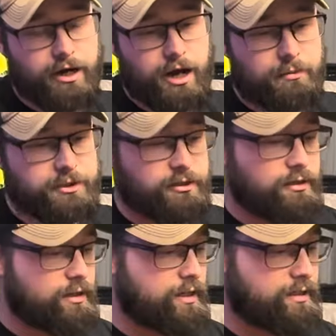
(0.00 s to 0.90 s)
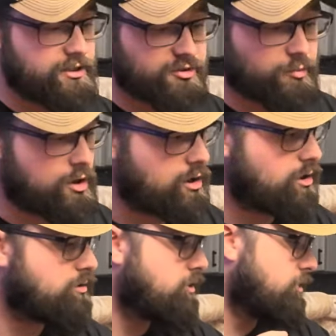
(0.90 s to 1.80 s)
option, and it's
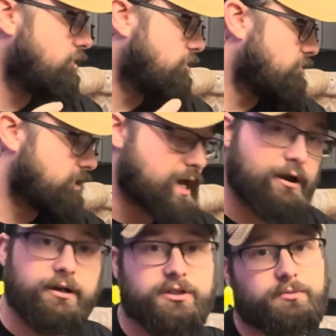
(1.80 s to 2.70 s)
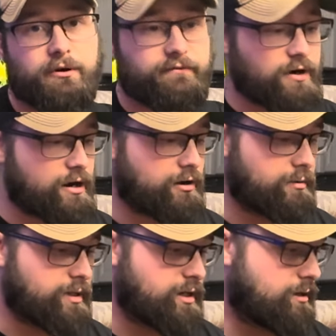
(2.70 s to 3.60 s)
small. You can carry a small
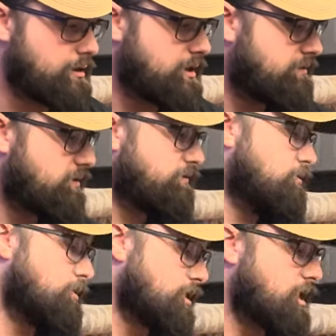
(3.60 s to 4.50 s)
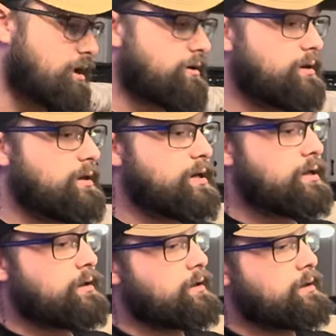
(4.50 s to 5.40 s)
firearm in here, even if you want to carry like
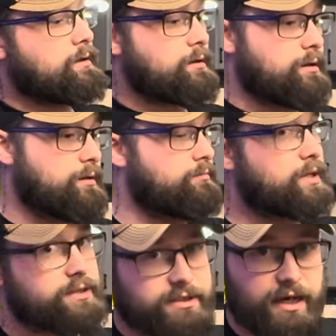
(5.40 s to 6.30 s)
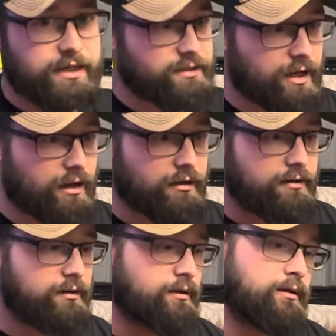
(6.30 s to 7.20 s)
a mid-sized gun.